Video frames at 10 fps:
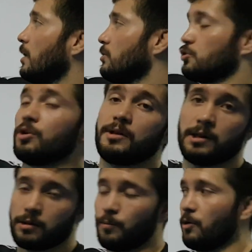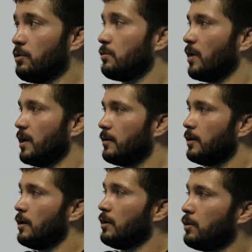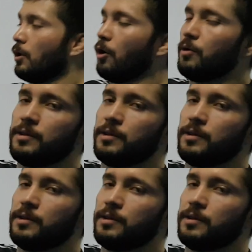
controls his opponent, right? So